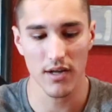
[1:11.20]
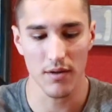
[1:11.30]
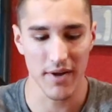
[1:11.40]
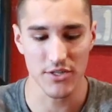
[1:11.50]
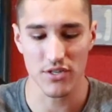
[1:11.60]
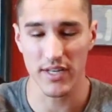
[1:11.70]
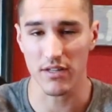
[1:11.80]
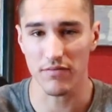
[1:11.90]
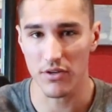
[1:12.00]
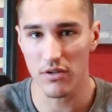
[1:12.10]
I just like
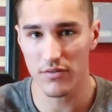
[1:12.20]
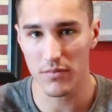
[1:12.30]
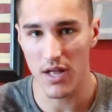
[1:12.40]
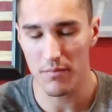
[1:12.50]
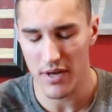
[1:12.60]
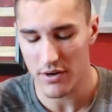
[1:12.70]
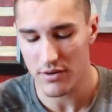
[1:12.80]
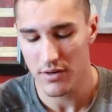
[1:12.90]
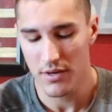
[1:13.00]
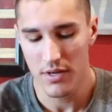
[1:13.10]
the feel of them a lot
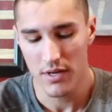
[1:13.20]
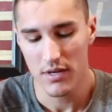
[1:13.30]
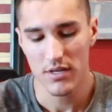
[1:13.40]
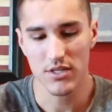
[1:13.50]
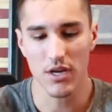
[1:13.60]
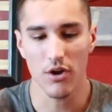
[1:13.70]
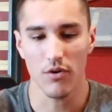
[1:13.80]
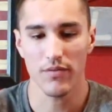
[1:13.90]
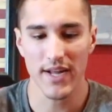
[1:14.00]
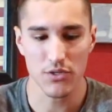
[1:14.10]
better.
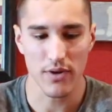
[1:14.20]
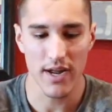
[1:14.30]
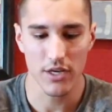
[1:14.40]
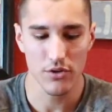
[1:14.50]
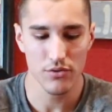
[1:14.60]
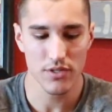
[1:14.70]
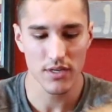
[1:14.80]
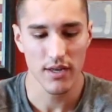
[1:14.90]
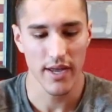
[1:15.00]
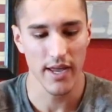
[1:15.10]
So that's what I
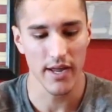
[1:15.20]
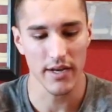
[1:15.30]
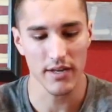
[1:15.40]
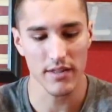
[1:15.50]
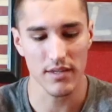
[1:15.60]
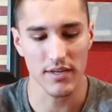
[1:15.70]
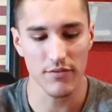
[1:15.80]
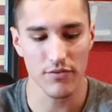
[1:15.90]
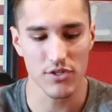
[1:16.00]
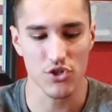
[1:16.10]
use, and the
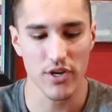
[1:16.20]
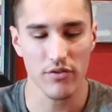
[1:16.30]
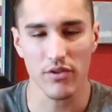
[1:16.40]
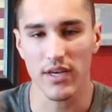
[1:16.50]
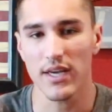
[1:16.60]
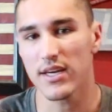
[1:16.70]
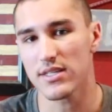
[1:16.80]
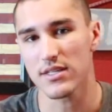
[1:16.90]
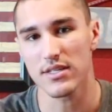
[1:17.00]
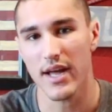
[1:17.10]
difference generally
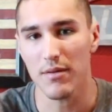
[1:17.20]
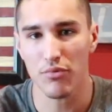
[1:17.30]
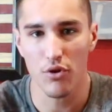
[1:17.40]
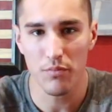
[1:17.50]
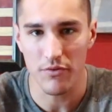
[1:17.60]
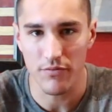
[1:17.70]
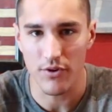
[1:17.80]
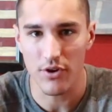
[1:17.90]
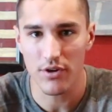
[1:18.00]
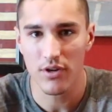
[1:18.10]
is that Pro
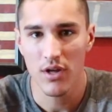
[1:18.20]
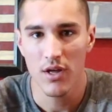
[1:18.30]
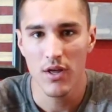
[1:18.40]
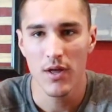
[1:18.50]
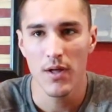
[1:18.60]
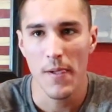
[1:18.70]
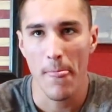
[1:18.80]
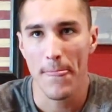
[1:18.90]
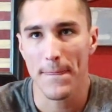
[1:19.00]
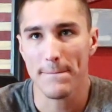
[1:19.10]
Preferred
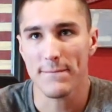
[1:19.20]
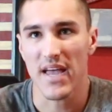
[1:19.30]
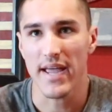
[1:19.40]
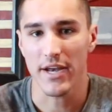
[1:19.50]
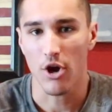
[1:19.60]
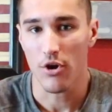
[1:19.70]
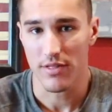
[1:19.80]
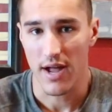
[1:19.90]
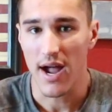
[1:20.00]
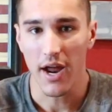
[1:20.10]
and Heart
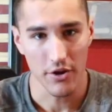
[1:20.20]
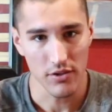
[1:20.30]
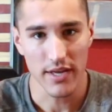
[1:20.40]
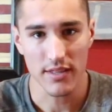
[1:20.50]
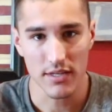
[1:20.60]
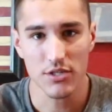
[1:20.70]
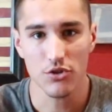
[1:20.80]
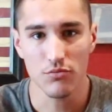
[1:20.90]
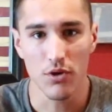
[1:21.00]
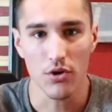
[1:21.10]
of the Hide are like the
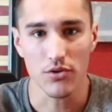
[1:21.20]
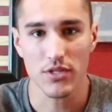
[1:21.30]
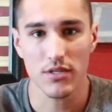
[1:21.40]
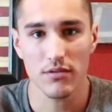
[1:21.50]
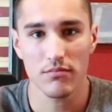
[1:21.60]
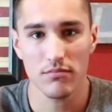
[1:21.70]
two most